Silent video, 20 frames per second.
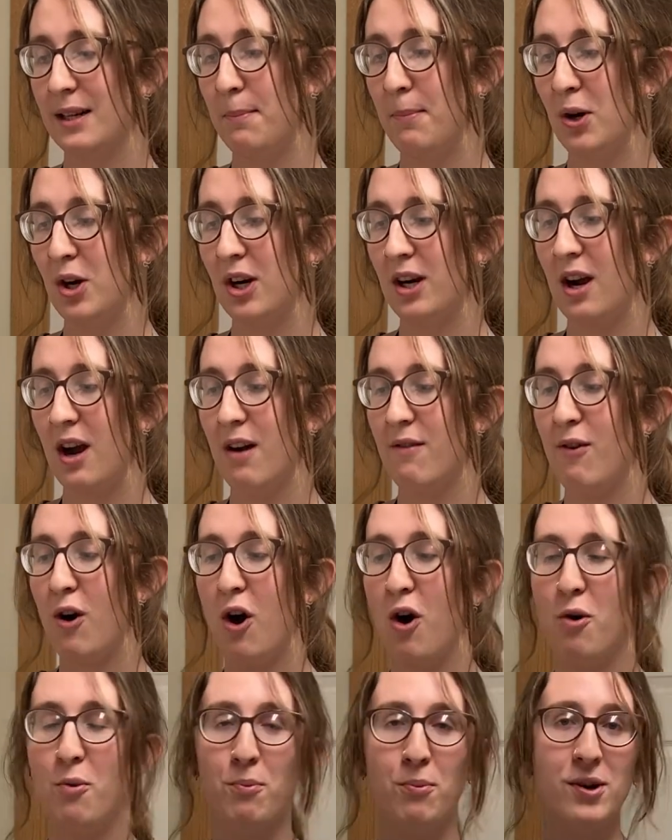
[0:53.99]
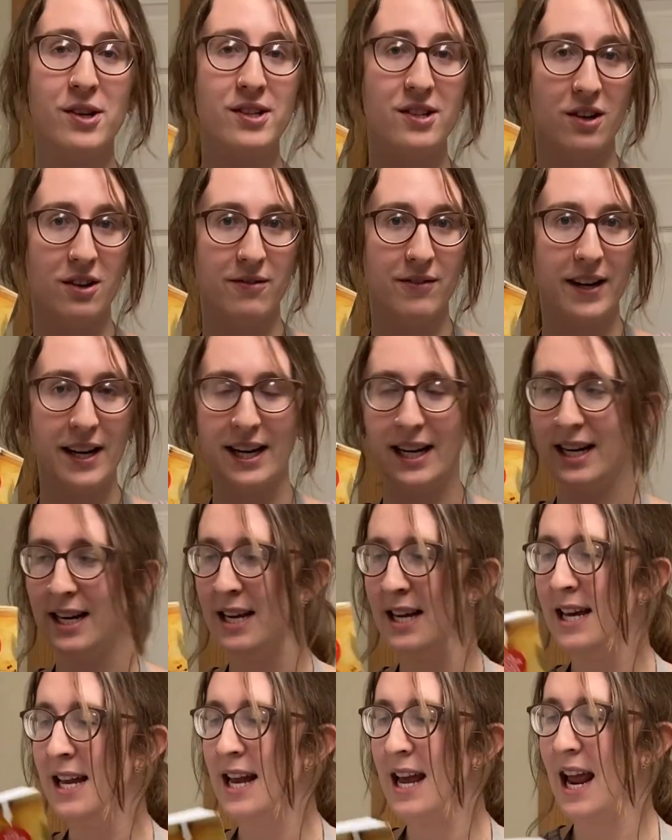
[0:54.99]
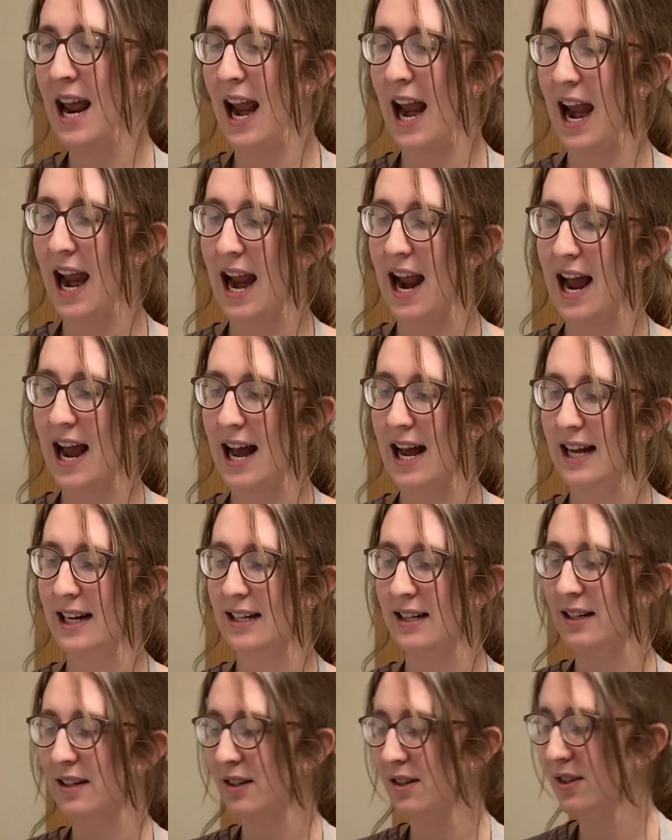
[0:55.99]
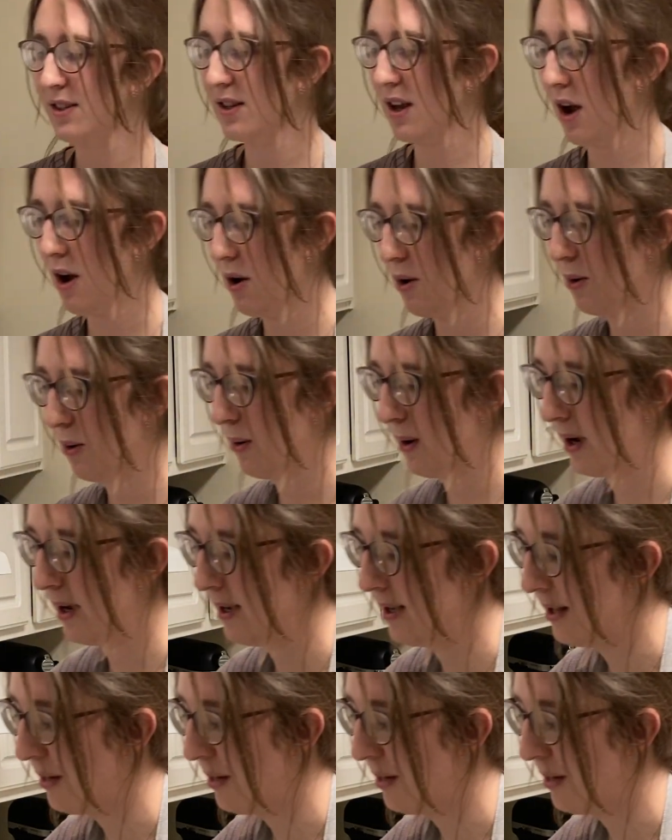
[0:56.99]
book of home preserving, and so